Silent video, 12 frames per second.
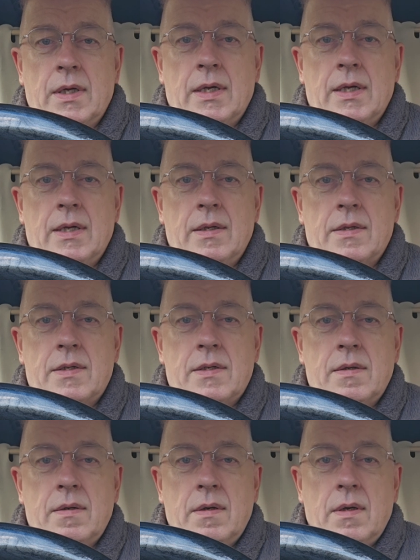and
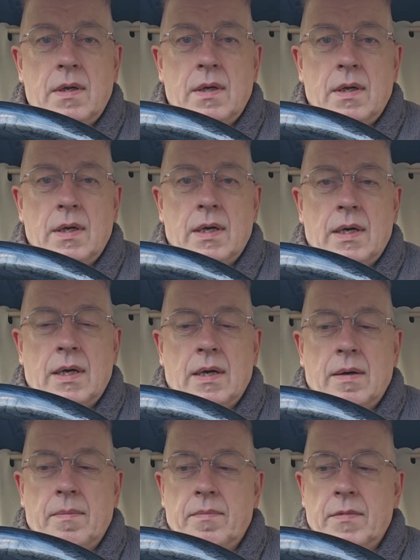
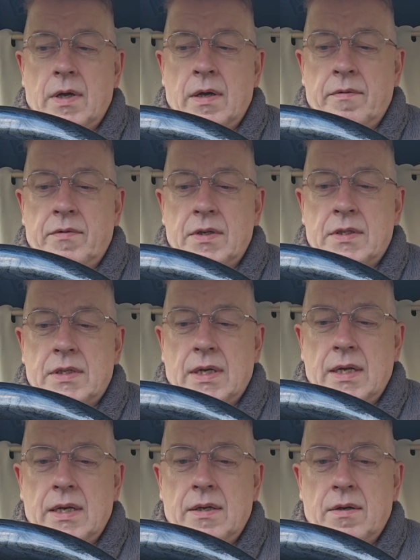I have
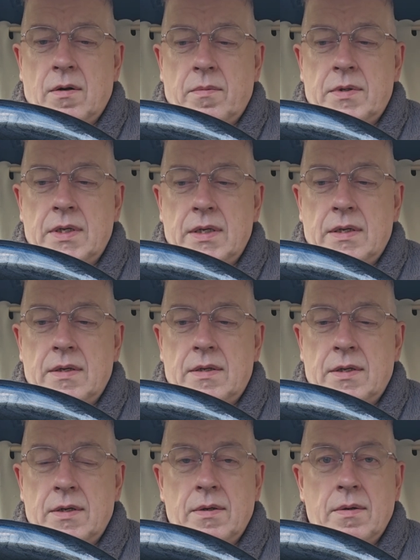decided and opted
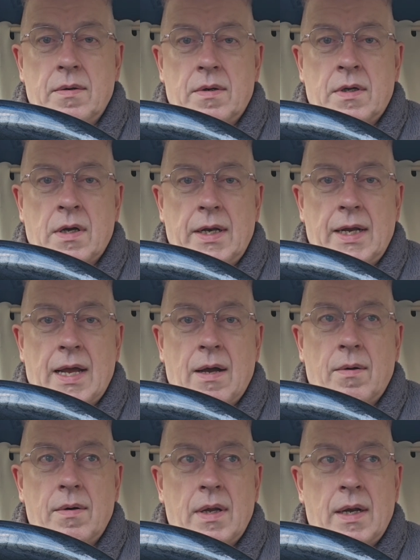to cut it
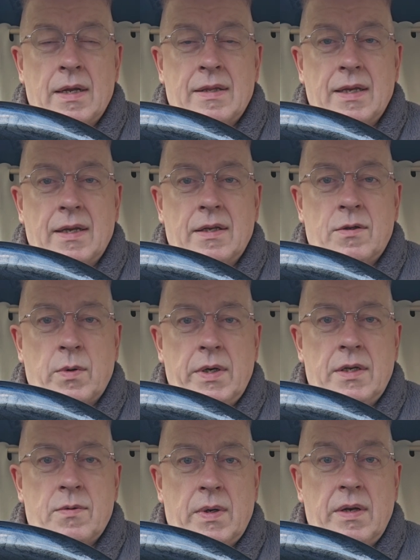out. And I think
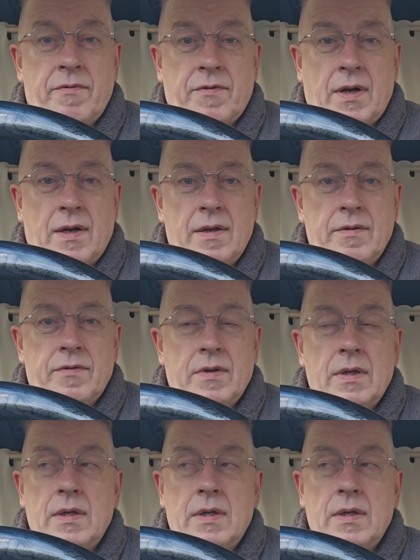2025